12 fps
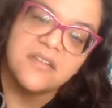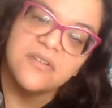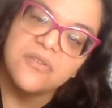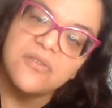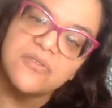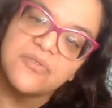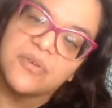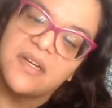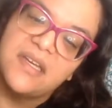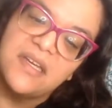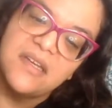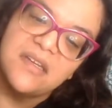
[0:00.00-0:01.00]
little
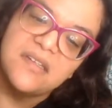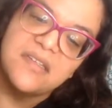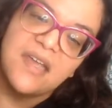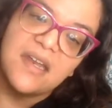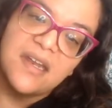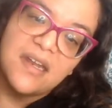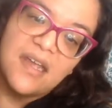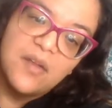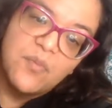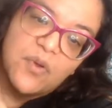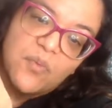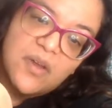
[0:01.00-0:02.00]
tricky to get it in,
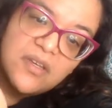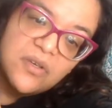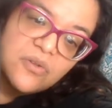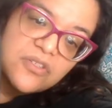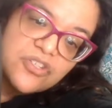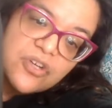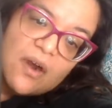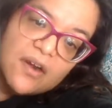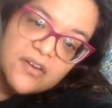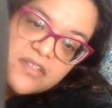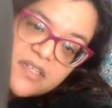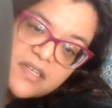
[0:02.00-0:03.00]
but when you
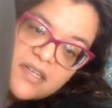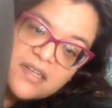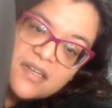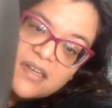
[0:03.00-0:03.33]
charge it,